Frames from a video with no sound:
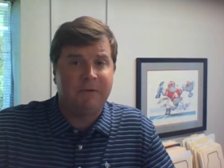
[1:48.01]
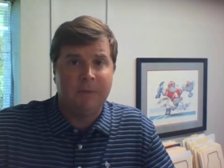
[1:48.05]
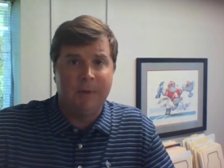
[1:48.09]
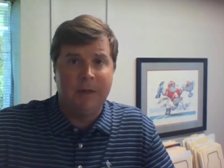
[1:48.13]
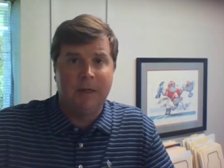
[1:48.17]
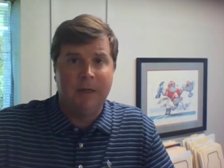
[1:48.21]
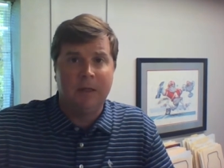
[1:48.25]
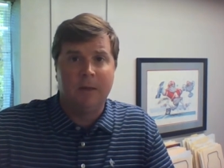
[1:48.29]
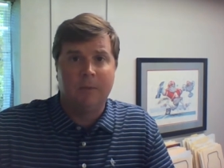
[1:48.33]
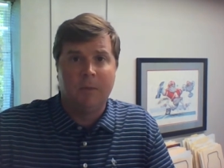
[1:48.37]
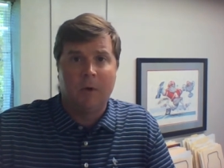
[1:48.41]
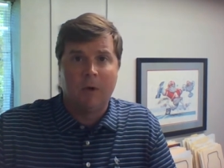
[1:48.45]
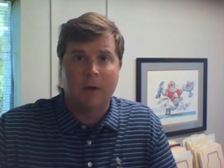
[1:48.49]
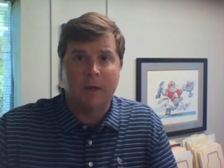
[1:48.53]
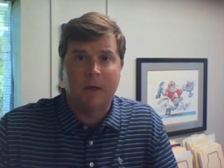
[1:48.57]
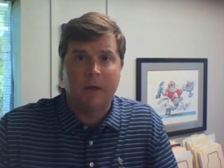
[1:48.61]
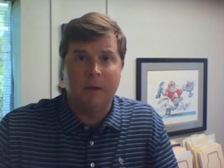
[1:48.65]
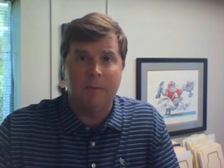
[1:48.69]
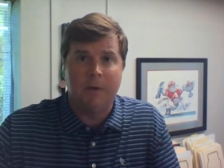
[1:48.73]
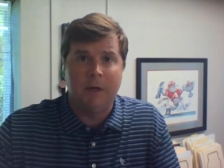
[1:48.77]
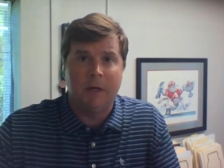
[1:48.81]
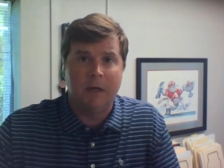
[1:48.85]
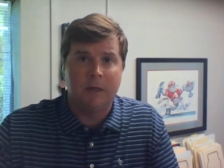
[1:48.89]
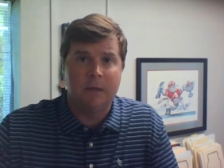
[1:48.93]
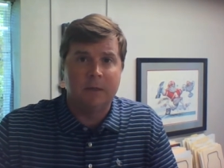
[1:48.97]
to be in the market
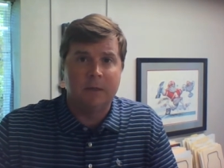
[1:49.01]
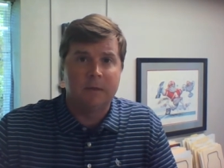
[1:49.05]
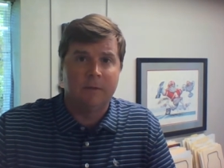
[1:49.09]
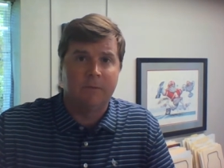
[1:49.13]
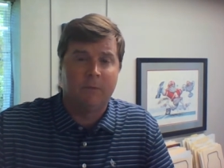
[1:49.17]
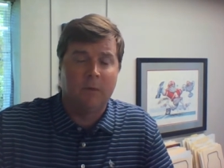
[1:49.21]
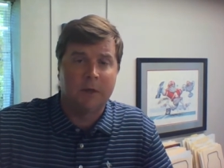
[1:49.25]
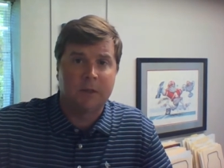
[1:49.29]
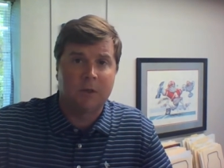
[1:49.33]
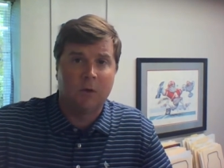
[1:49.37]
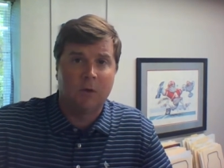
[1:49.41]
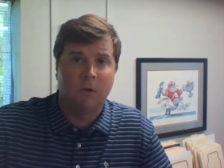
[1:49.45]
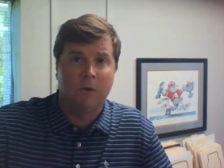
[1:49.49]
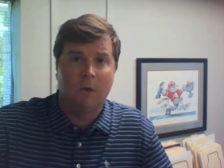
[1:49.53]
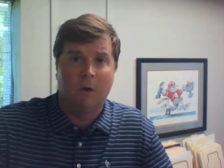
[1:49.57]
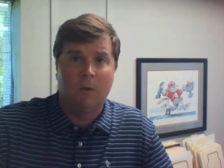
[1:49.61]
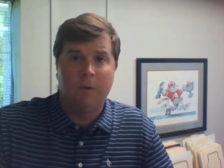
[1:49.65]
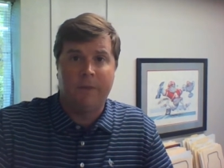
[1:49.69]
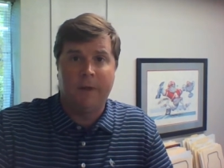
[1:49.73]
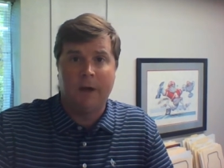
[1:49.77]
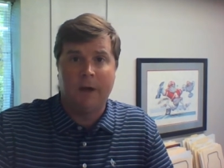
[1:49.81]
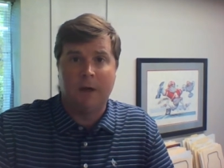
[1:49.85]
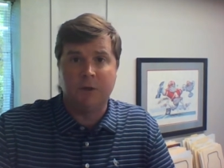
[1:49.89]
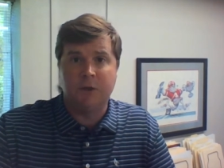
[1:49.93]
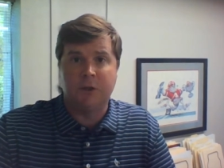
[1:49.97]
because of what's going on
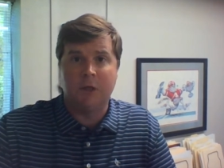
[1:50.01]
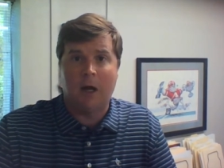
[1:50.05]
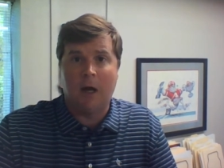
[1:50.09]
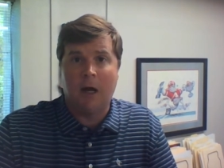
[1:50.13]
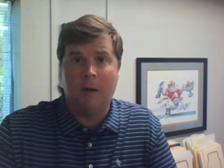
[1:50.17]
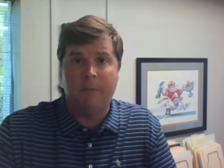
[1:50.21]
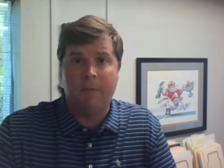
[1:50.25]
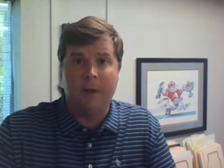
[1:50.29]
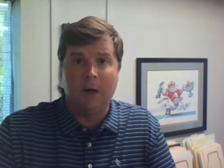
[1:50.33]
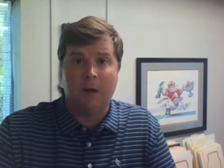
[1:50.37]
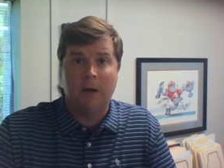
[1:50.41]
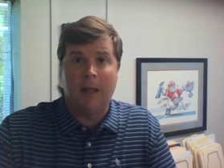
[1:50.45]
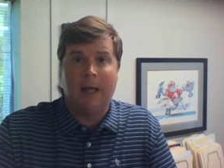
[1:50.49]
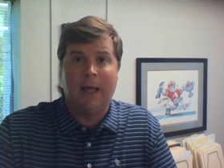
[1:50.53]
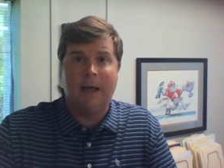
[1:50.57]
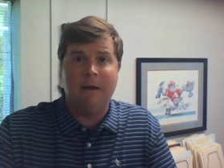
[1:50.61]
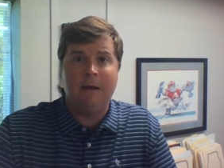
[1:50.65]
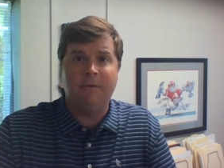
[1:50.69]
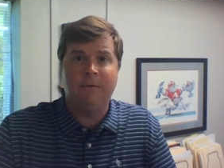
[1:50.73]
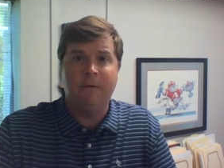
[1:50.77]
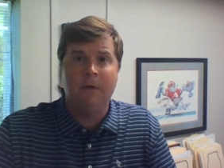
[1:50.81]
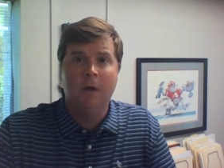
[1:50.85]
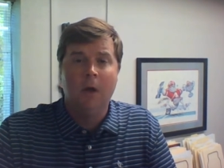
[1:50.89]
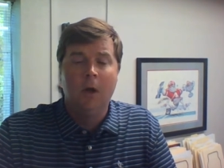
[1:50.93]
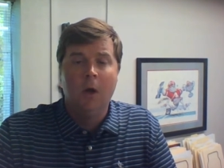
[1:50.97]
with their job, their life,